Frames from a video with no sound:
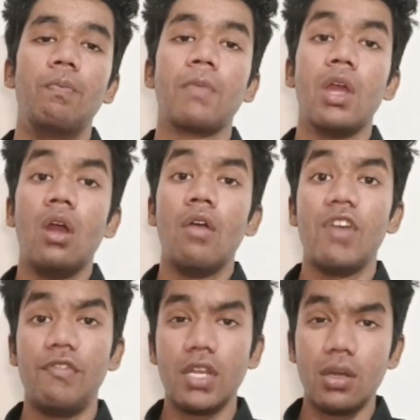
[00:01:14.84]
where we
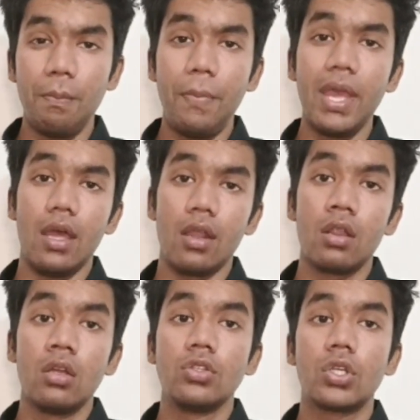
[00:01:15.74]
compare the
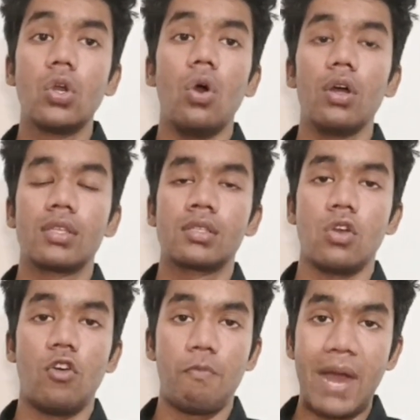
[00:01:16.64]
cost of
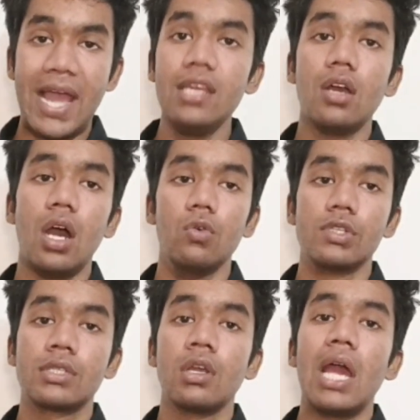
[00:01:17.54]
buying a house
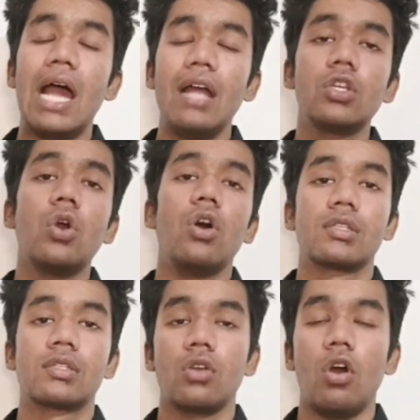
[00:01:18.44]
and the cost
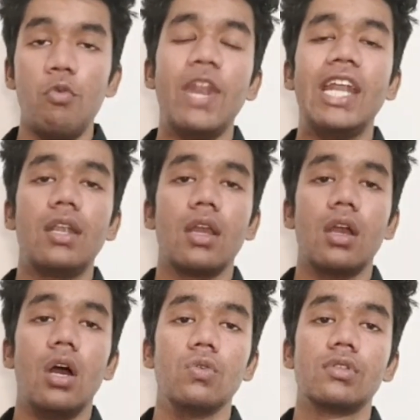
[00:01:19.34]
of renting a
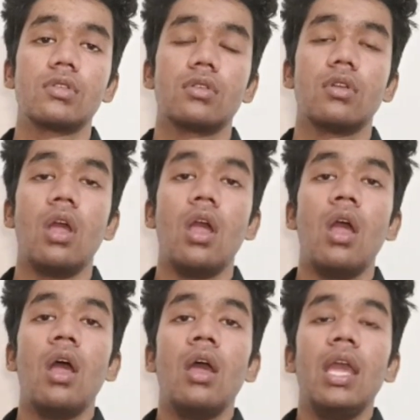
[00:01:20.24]
house.
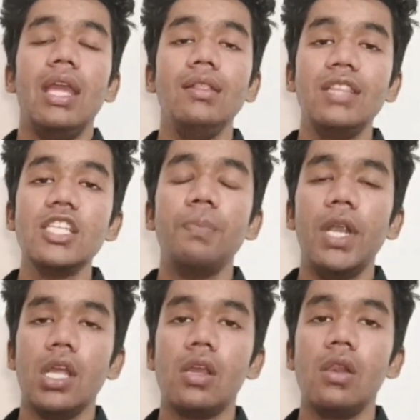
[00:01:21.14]
In this particular
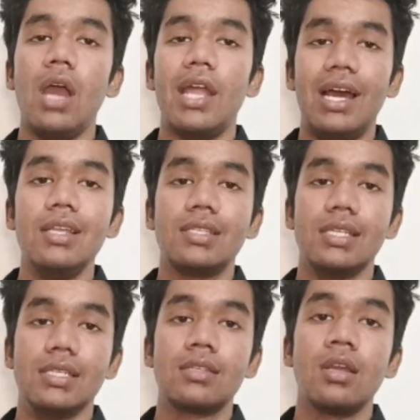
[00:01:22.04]
analysis,
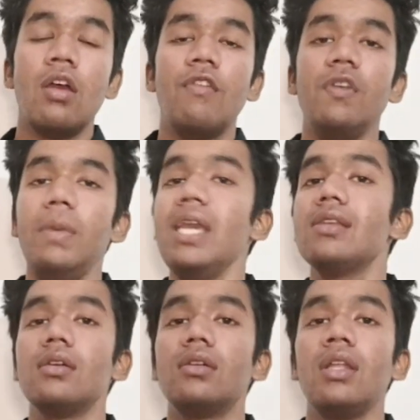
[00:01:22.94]
we make
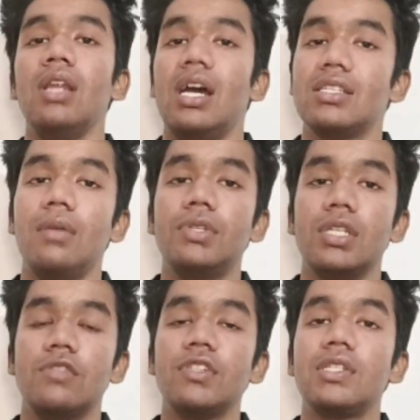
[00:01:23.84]
certain assumptions which
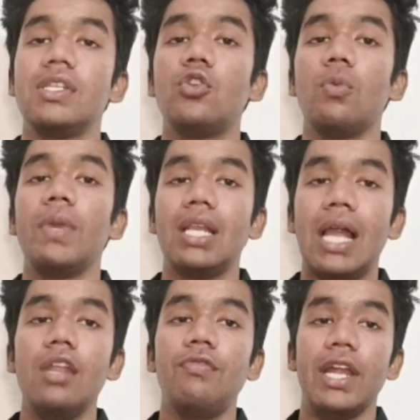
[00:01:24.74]
need to be
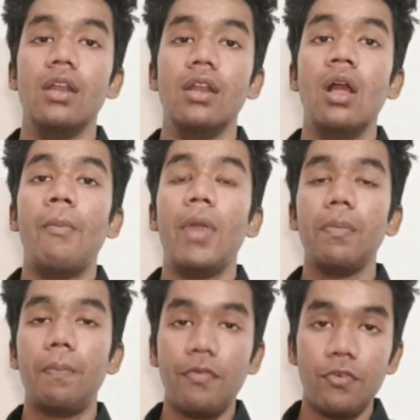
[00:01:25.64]
clarified. But
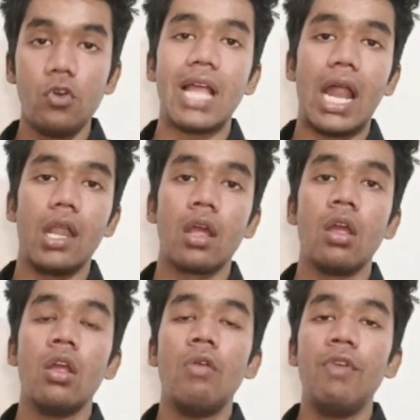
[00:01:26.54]
before that, we
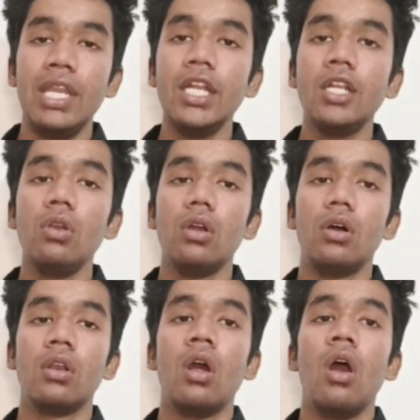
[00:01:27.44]
need to learn
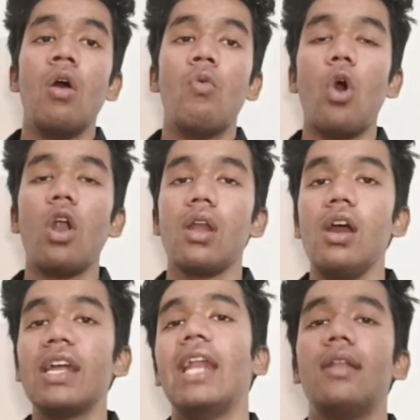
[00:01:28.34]
what a
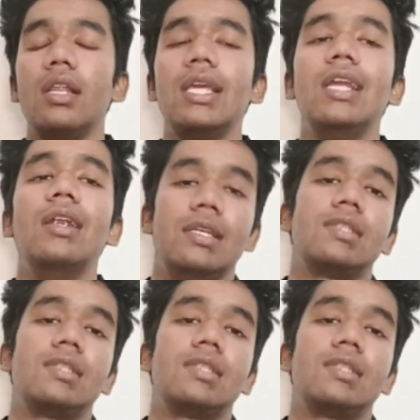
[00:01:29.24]
rental yield is.